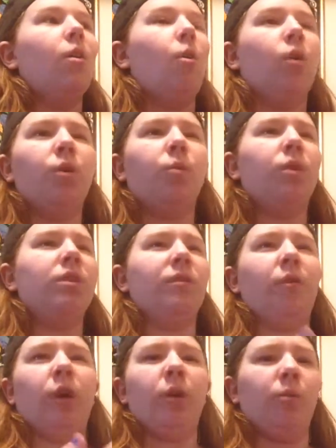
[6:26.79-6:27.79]
Or the ones I've
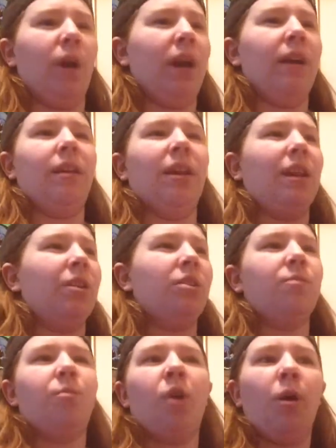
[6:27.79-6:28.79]
already read, and I
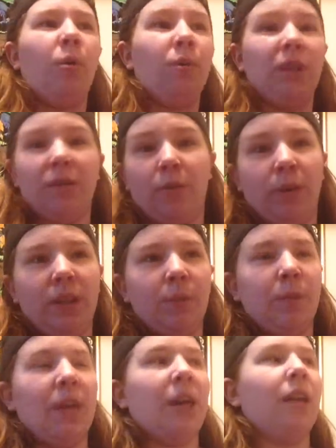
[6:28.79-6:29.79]
just probably will never read
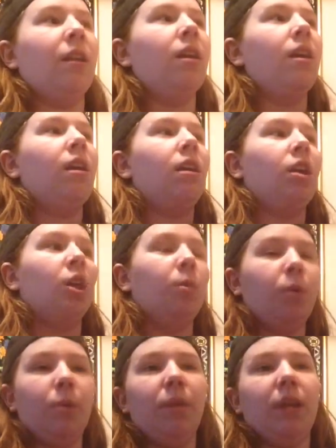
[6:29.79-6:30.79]
them again. You
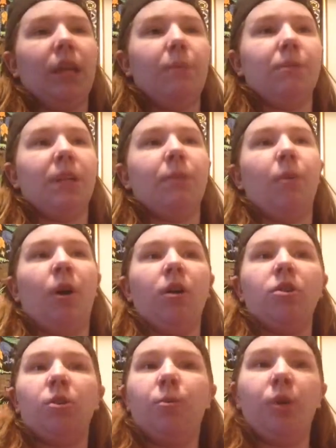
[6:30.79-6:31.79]
put them in a keepsake
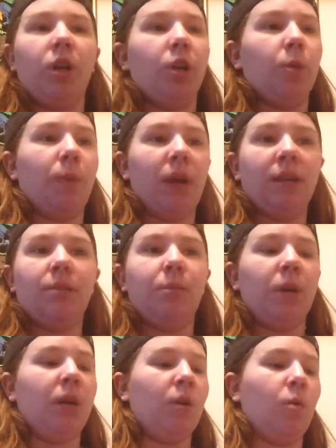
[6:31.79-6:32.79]
box, you put it in your
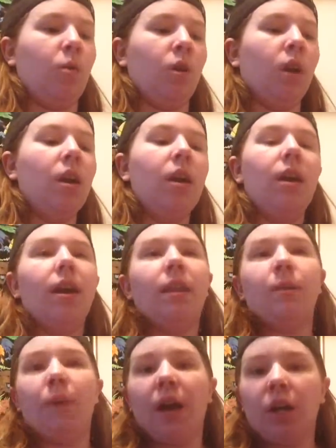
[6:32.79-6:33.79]
basement, or in
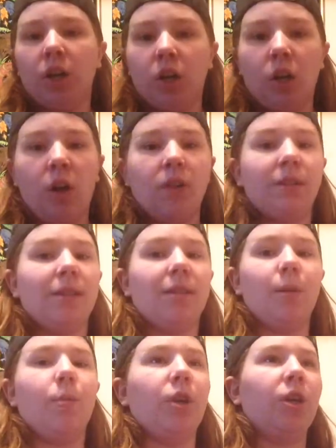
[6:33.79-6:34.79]
the back of your closet,
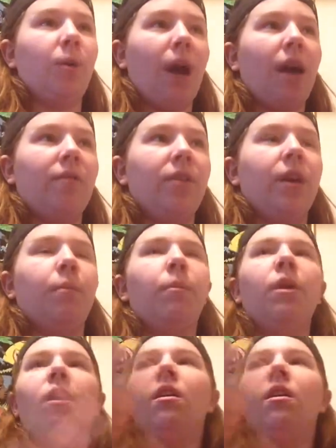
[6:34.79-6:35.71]
somewhere you have them.